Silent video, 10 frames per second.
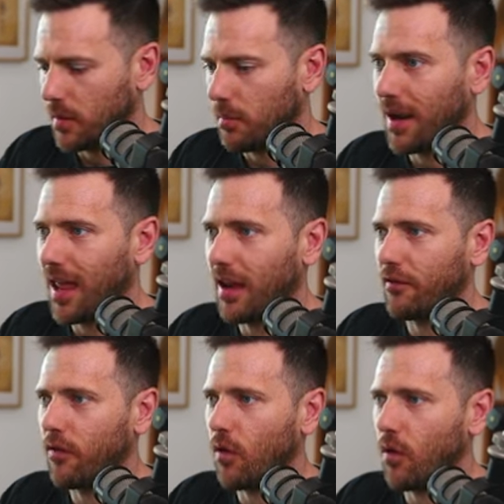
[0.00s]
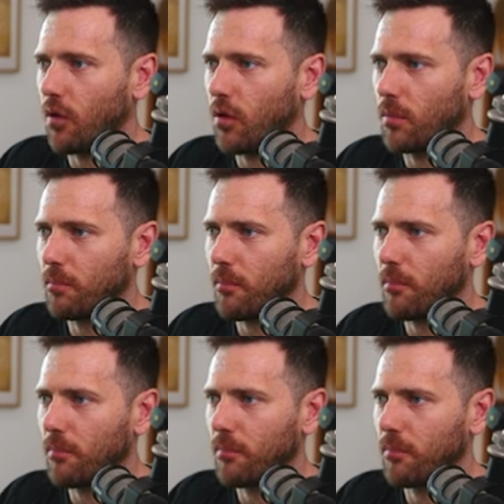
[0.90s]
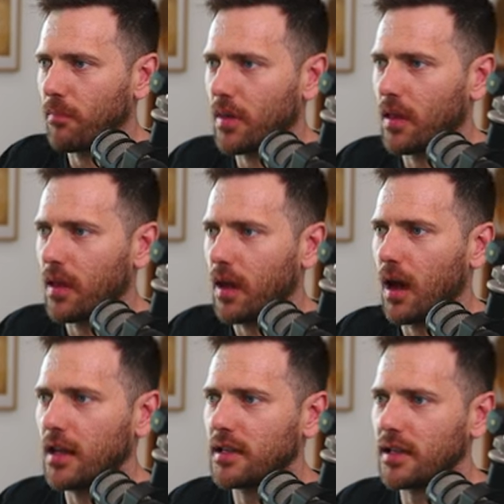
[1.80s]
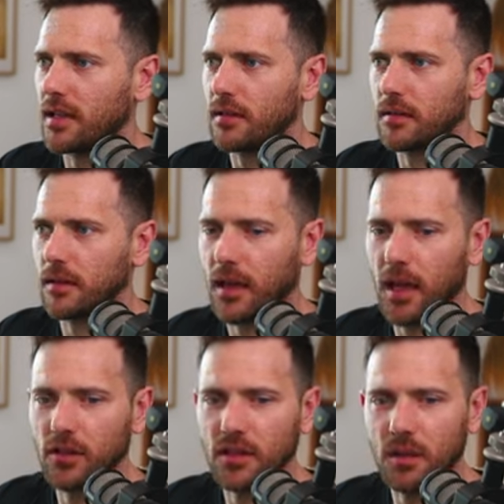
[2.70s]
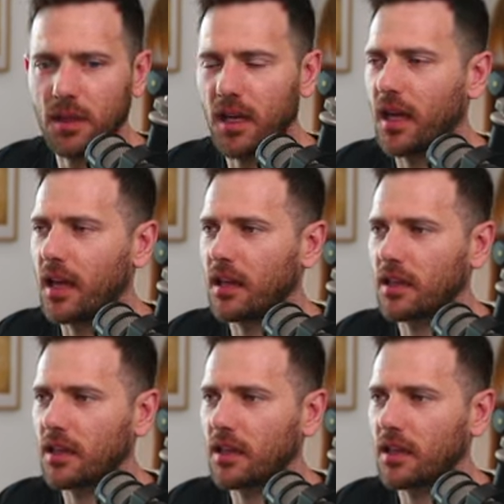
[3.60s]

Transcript: platform ID. Okay, so it's gonna be a